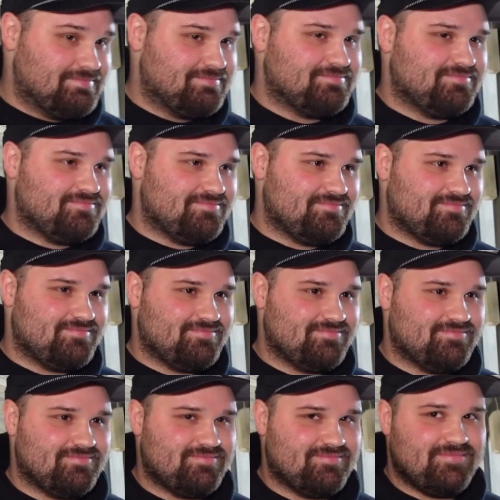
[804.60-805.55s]

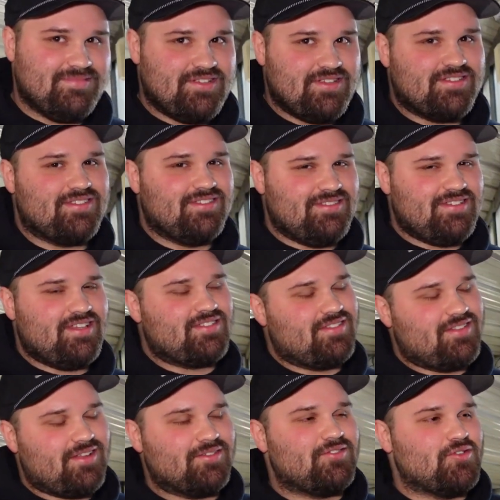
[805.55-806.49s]
it's whatever
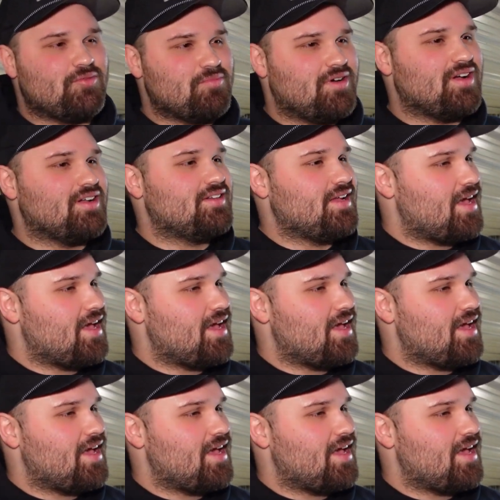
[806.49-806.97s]
your taste is.